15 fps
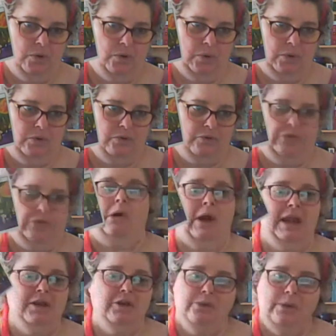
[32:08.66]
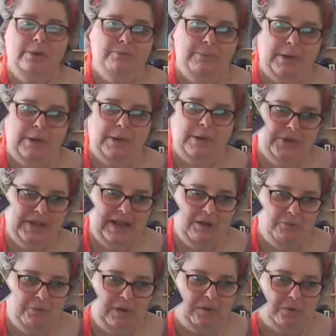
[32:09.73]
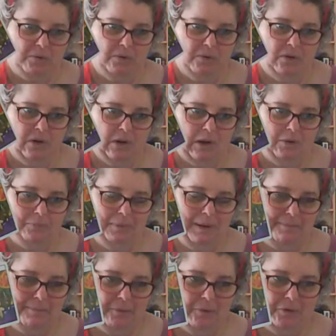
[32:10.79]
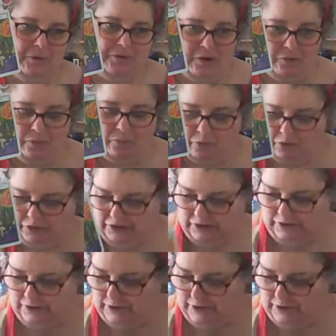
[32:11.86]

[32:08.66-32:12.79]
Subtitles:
trying to impose their will on people who don't want it.